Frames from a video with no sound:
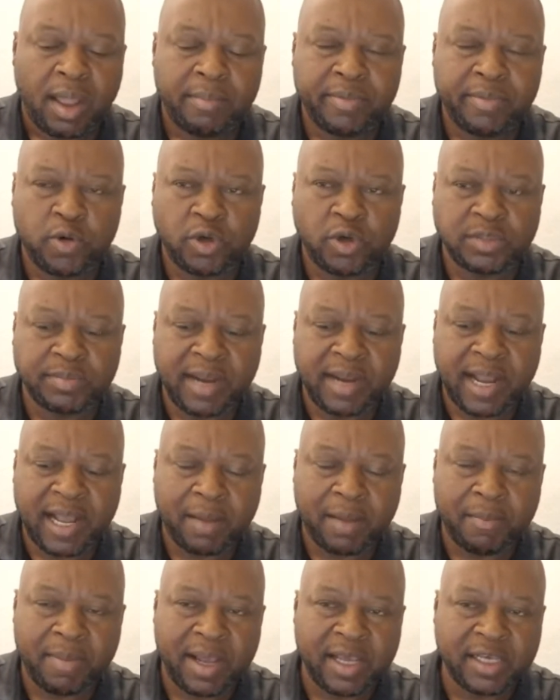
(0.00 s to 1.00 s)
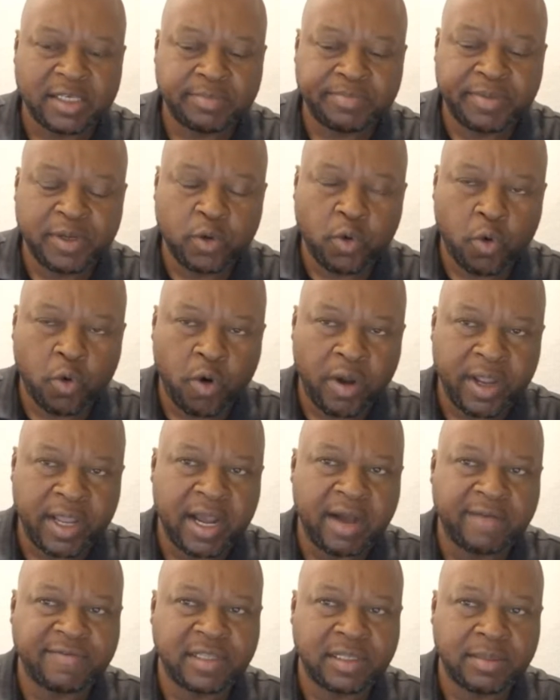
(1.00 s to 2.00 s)
Because Mnangagwa has been
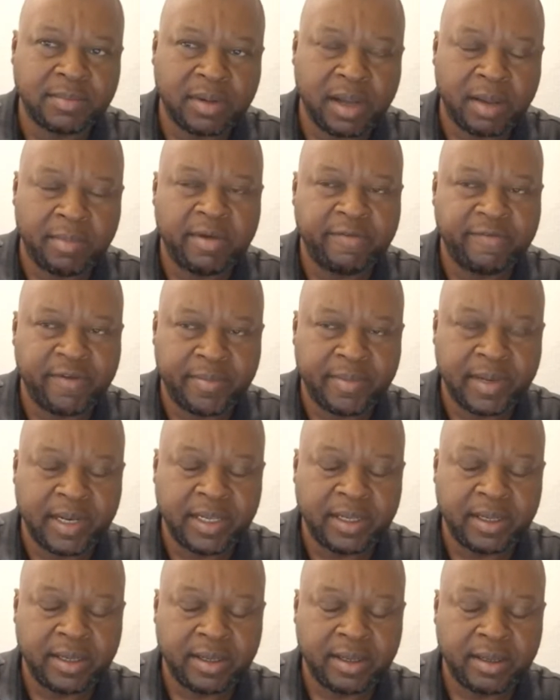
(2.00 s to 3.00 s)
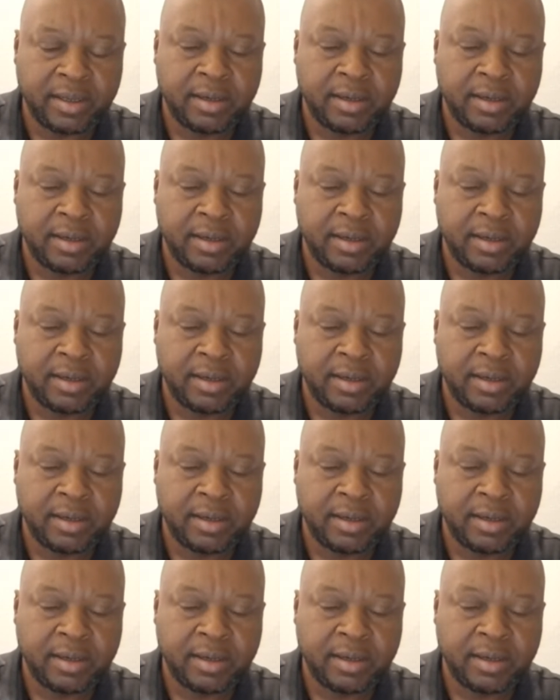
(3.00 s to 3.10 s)
going after the Mugabe family.